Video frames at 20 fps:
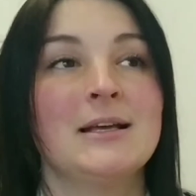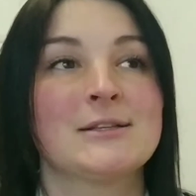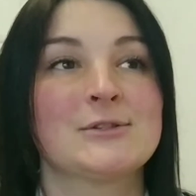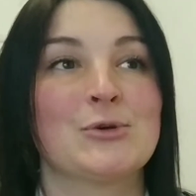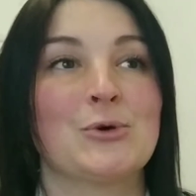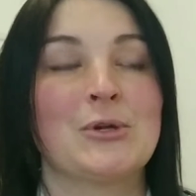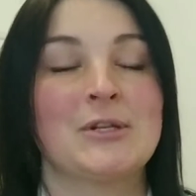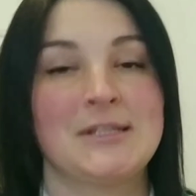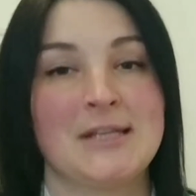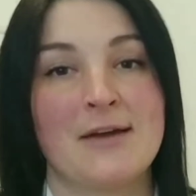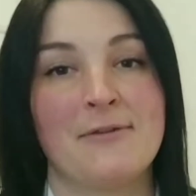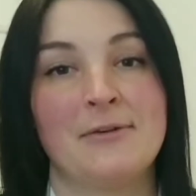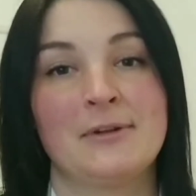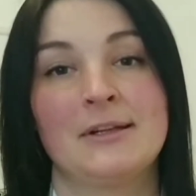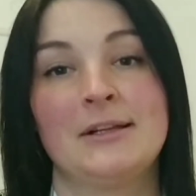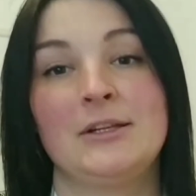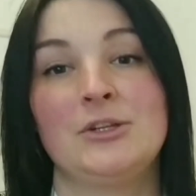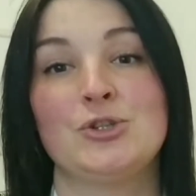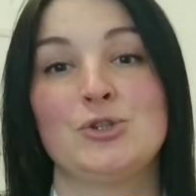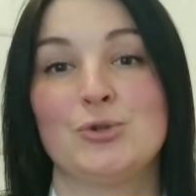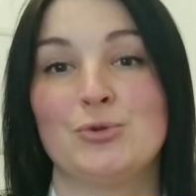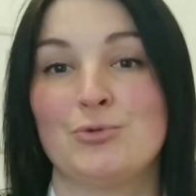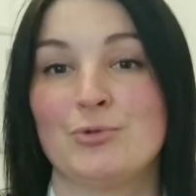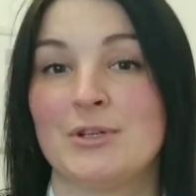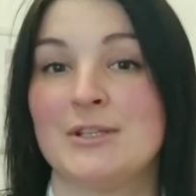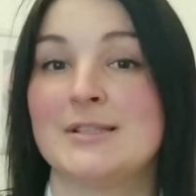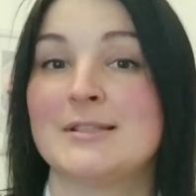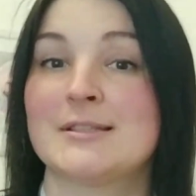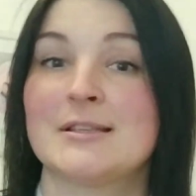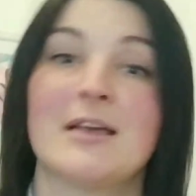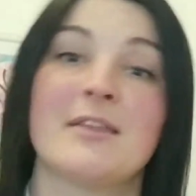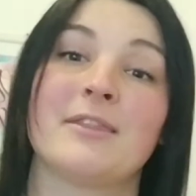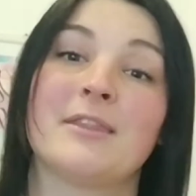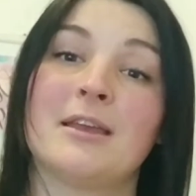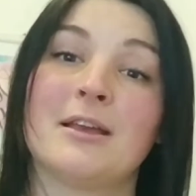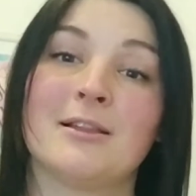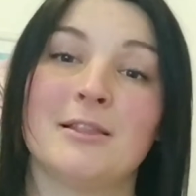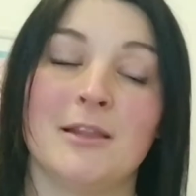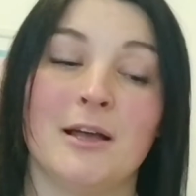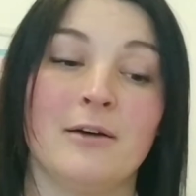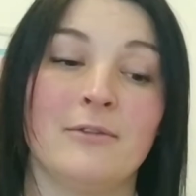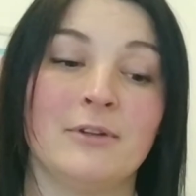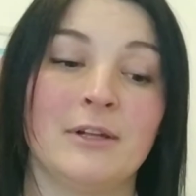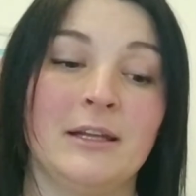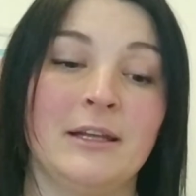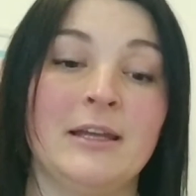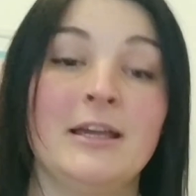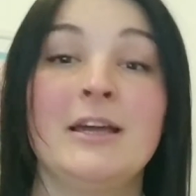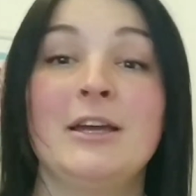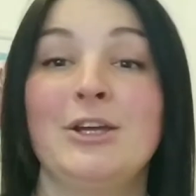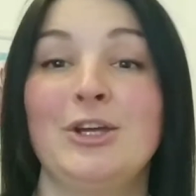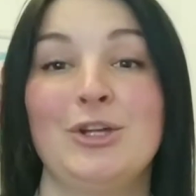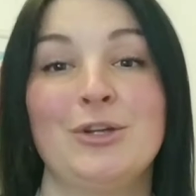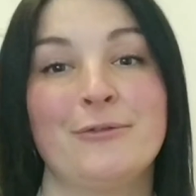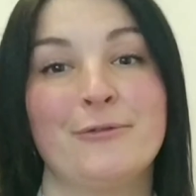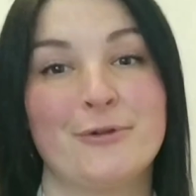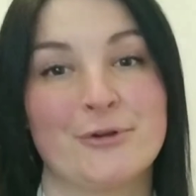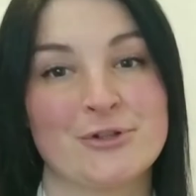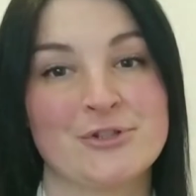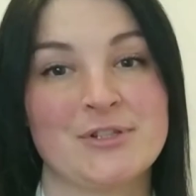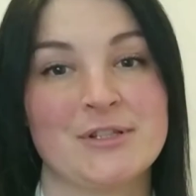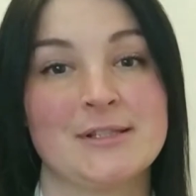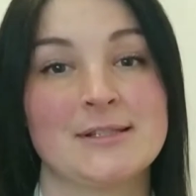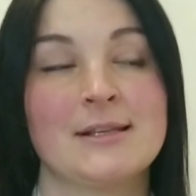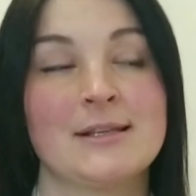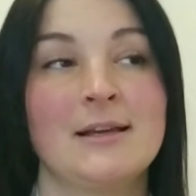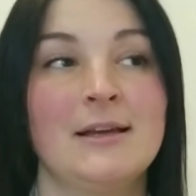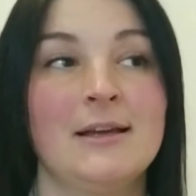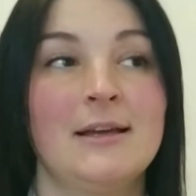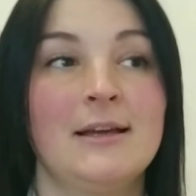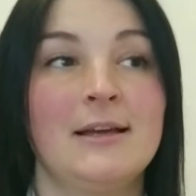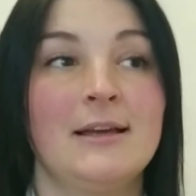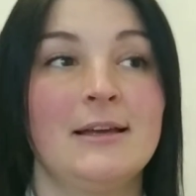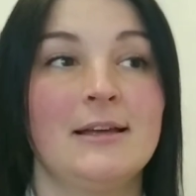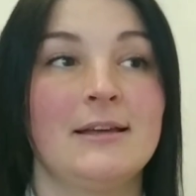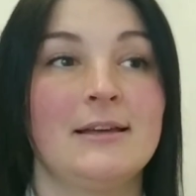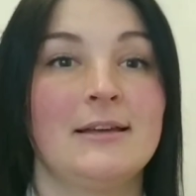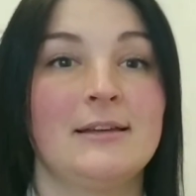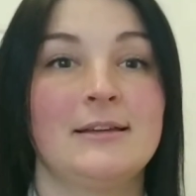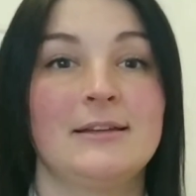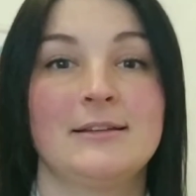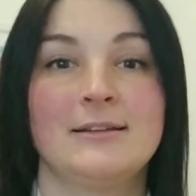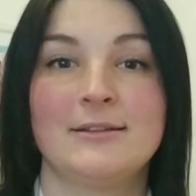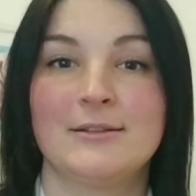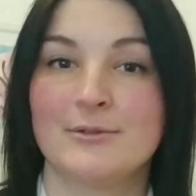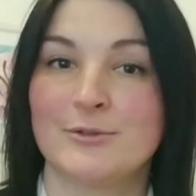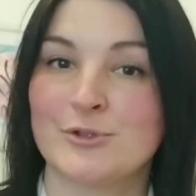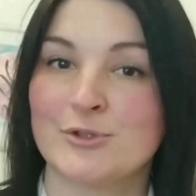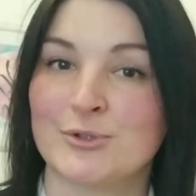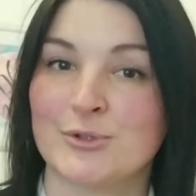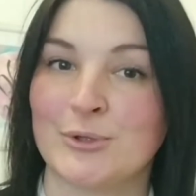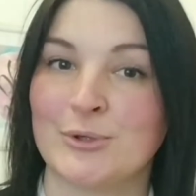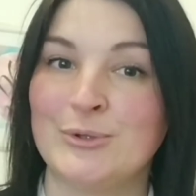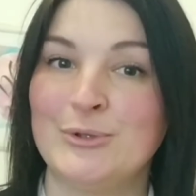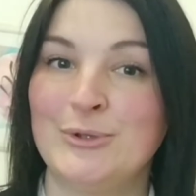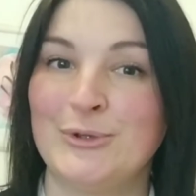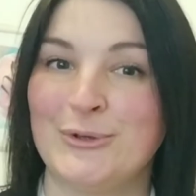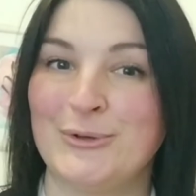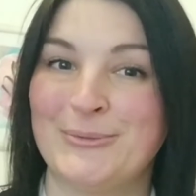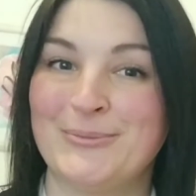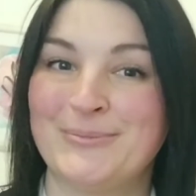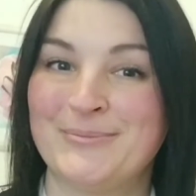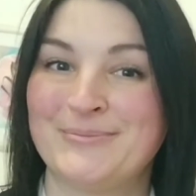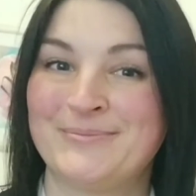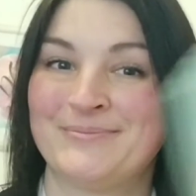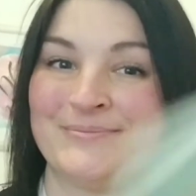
So I definitely should read something lovely in verses, and so do you.